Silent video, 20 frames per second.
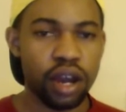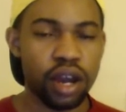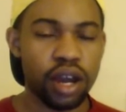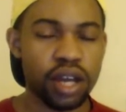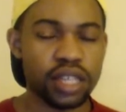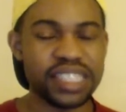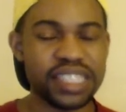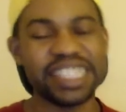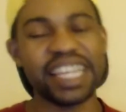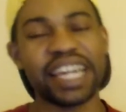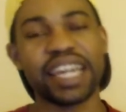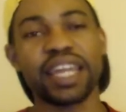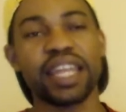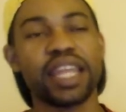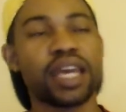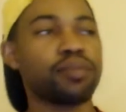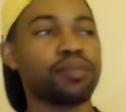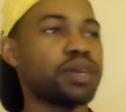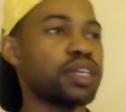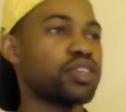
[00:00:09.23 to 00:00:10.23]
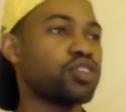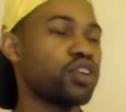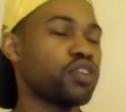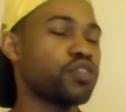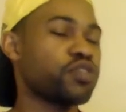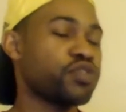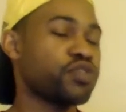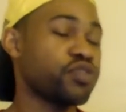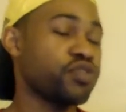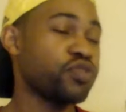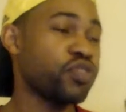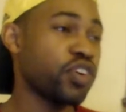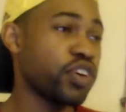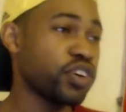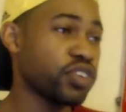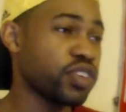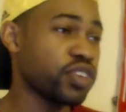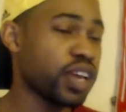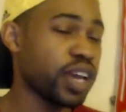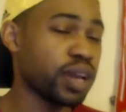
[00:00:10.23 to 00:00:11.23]
second leg, man. So the
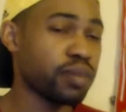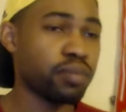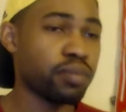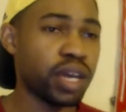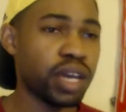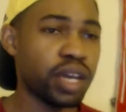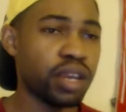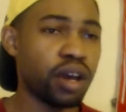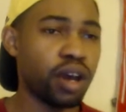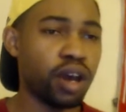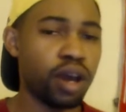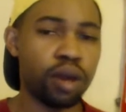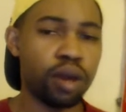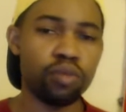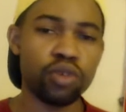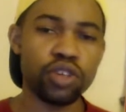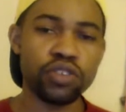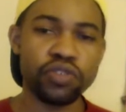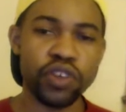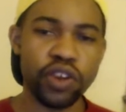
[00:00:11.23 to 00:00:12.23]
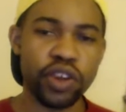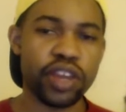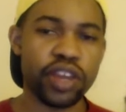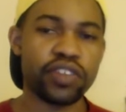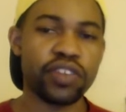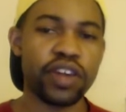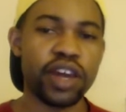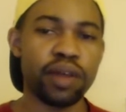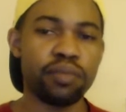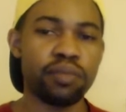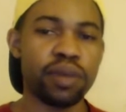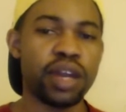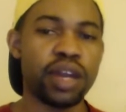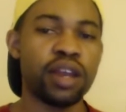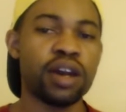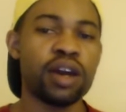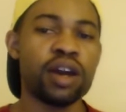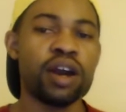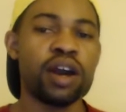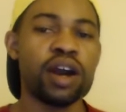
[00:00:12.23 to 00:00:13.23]
first leg, man, was very excited, man.
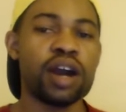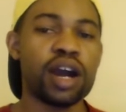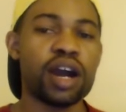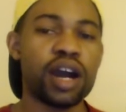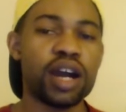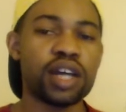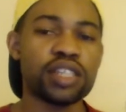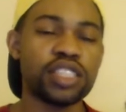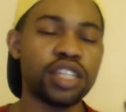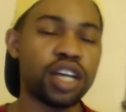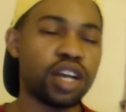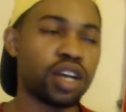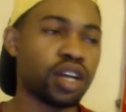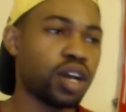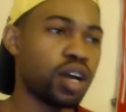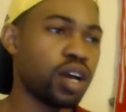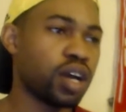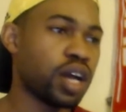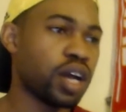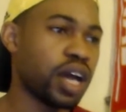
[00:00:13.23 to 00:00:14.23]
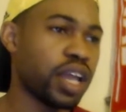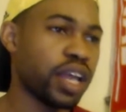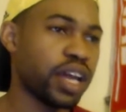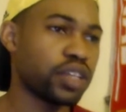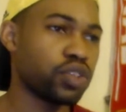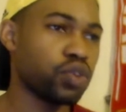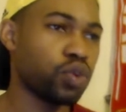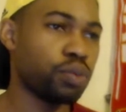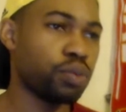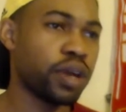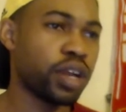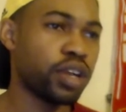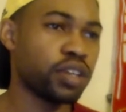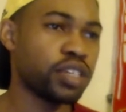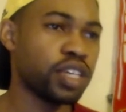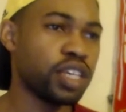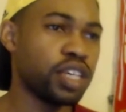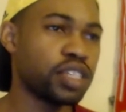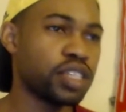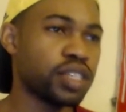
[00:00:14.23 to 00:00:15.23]
Schalke got like two
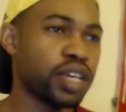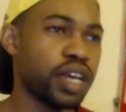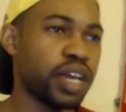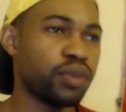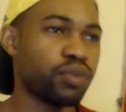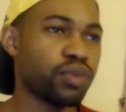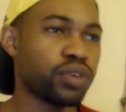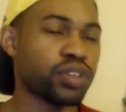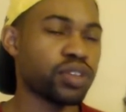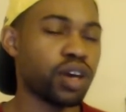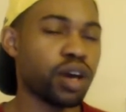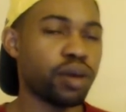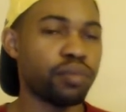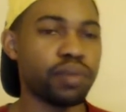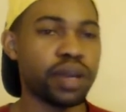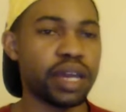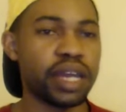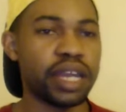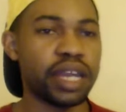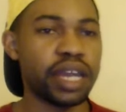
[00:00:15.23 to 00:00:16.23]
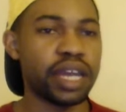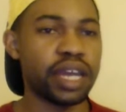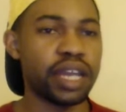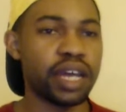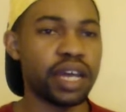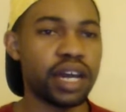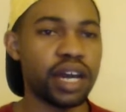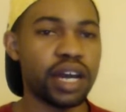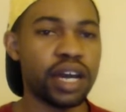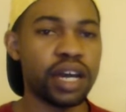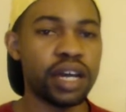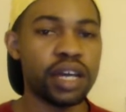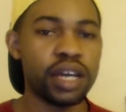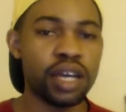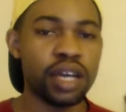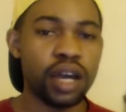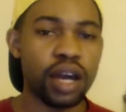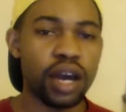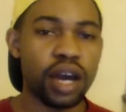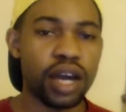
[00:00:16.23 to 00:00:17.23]
penalties and was up, man. And
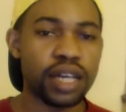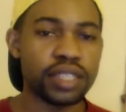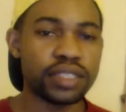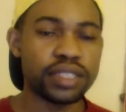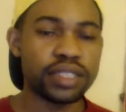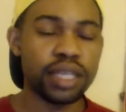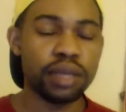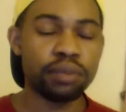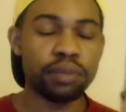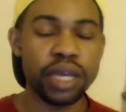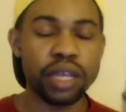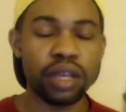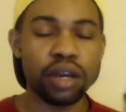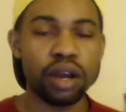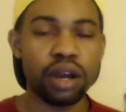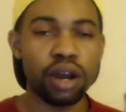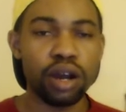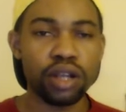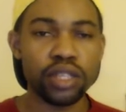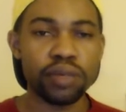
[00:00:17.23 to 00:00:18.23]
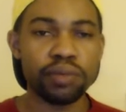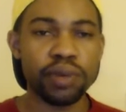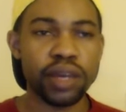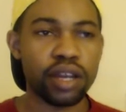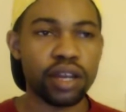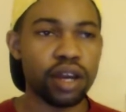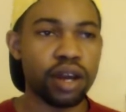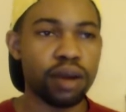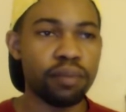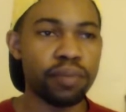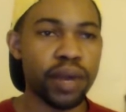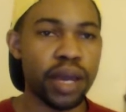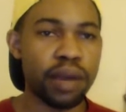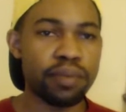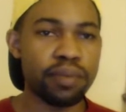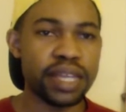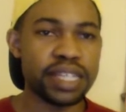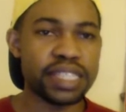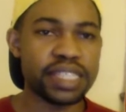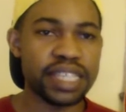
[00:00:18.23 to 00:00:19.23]
City made the ultimate
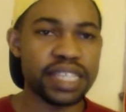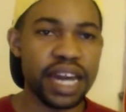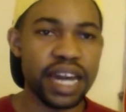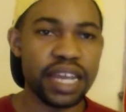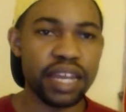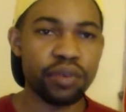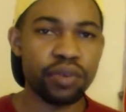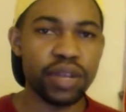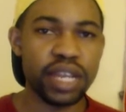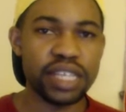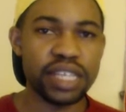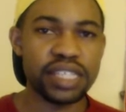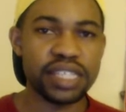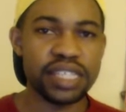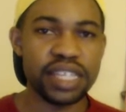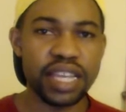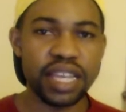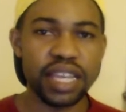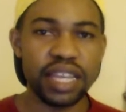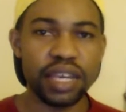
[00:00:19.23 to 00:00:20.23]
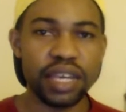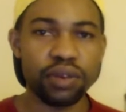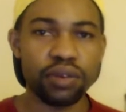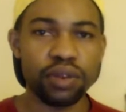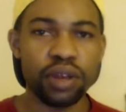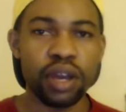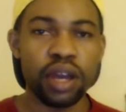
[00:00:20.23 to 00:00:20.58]
comeback, man. Sané really sealing it.